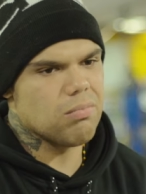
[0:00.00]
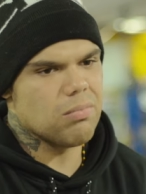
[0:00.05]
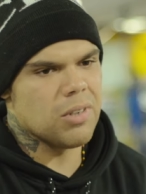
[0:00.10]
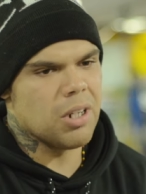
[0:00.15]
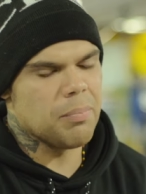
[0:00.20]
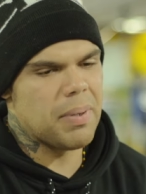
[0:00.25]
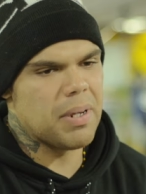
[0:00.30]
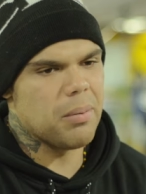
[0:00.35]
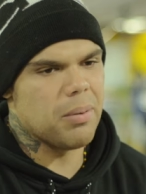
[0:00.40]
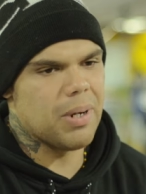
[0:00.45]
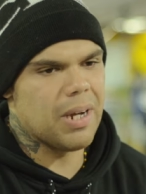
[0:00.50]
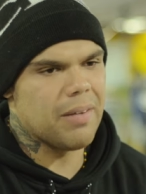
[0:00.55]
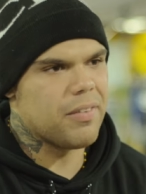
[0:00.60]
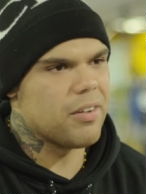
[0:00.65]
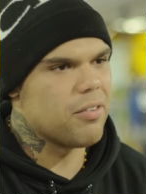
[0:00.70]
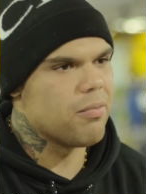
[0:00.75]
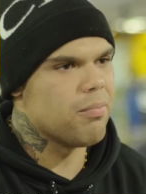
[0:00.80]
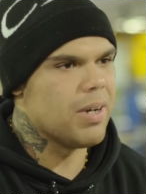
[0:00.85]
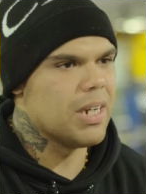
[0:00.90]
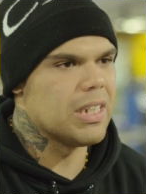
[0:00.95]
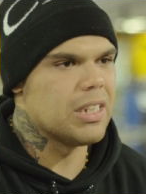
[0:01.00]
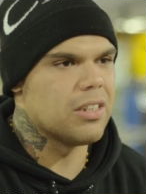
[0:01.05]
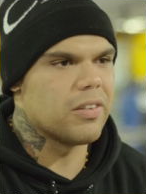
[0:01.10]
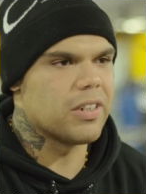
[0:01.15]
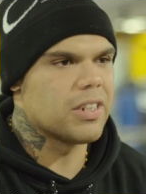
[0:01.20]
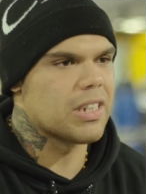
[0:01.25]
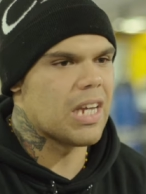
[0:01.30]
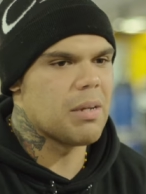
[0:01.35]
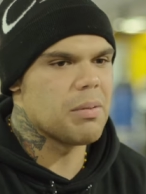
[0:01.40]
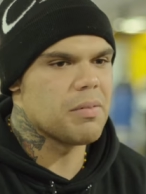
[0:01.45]
know, people have different ways of
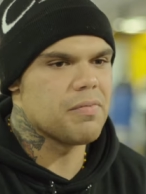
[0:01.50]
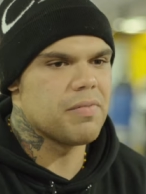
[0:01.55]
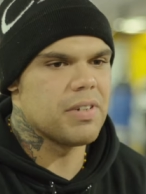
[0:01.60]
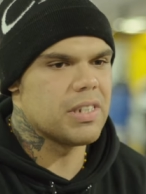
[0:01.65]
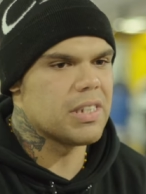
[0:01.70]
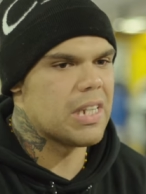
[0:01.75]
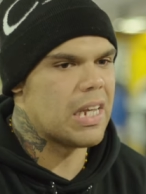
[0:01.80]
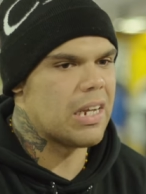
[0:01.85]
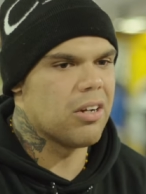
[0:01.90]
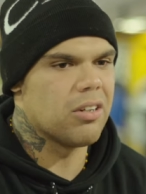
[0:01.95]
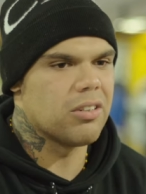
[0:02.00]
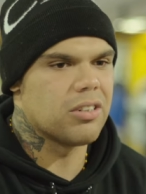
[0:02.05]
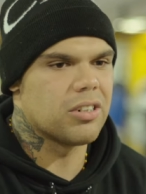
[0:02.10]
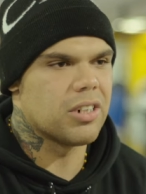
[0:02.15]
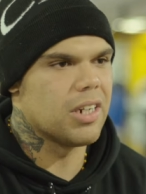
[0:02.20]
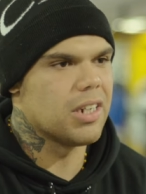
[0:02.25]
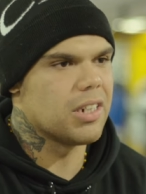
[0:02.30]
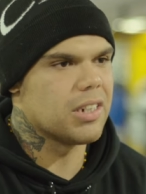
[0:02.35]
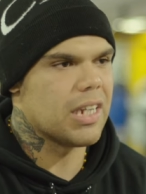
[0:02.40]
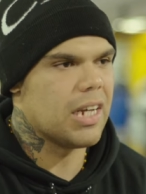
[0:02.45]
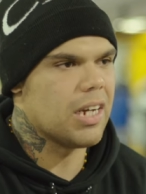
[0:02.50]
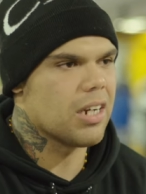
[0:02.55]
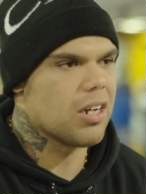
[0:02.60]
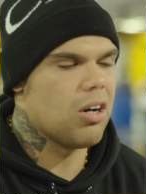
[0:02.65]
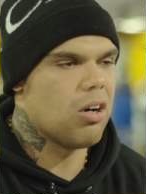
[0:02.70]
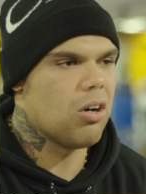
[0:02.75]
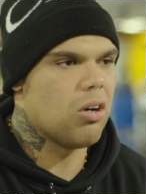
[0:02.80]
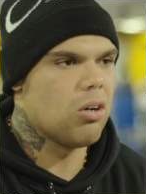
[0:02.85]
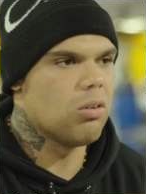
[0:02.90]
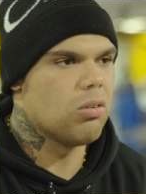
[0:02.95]
escaping things. They got drugs,
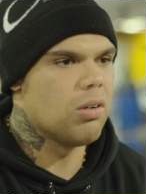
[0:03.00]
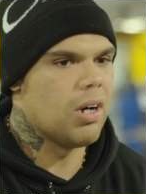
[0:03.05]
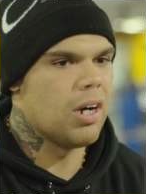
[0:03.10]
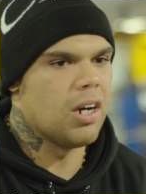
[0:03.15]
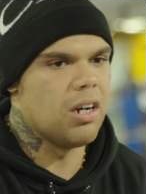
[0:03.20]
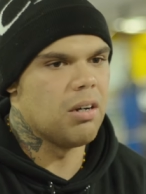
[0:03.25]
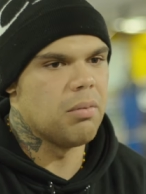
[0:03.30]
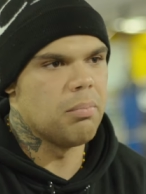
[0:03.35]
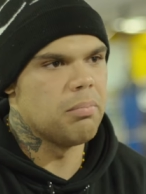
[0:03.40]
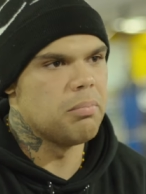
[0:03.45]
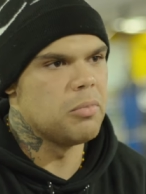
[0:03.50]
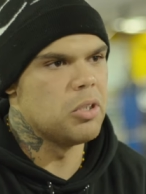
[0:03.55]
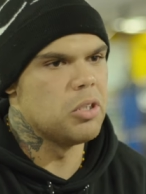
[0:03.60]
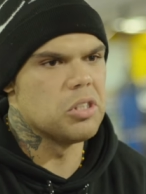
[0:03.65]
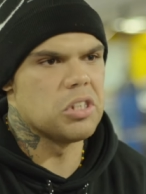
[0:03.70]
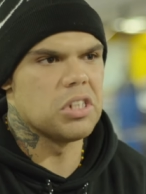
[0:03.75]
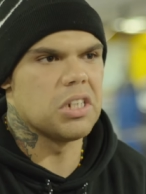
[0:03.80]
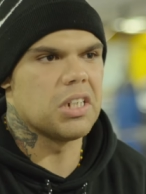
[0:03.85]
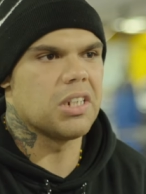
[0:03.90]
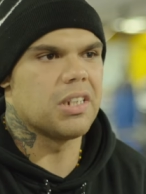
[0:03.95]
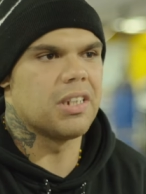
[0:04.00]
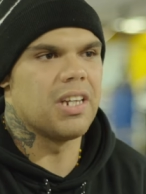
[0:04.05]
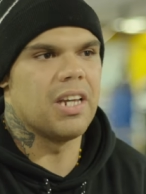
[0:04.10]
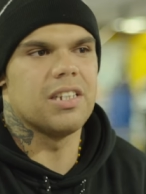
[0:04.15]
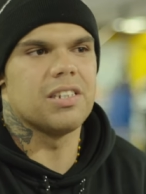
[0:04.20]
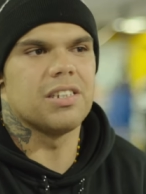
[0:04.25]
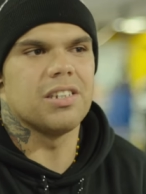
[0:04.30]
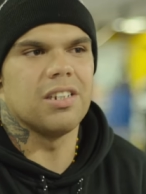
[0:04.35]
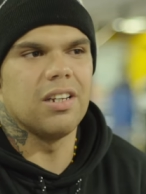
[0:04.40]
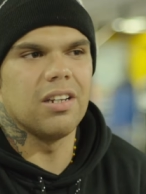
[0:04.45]
alcohol, um, music,
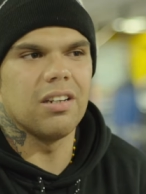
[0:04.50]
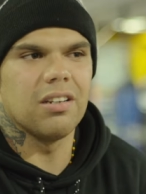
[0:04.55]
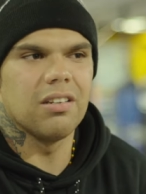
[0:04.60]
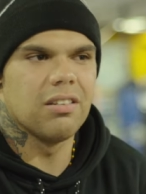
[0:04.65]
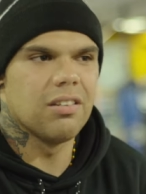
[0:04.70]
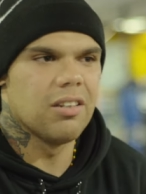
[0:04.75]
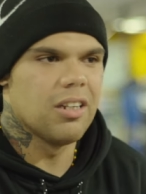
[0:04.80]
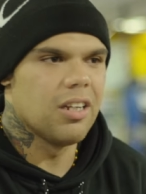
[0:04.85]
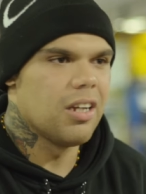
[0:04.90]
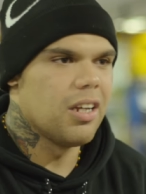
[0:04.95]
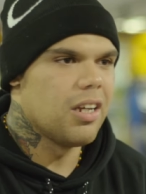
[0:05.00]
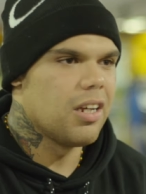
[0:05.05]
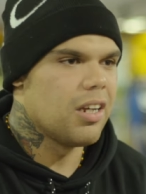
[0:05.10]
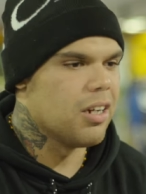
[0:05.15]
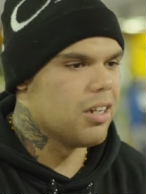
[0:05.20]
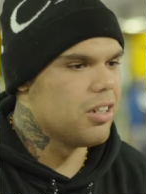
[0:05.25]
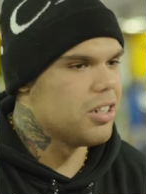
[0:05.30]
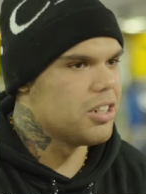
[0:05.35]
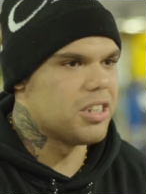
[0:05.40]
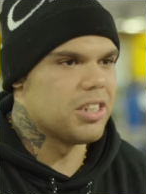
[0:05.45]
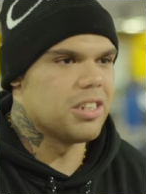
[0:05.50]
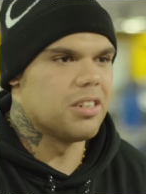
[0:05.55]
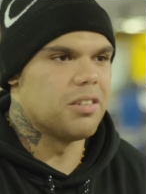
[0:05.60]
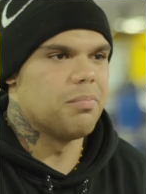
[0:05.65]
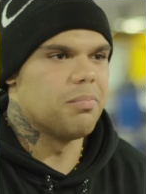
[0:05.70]
dancing. You know, this is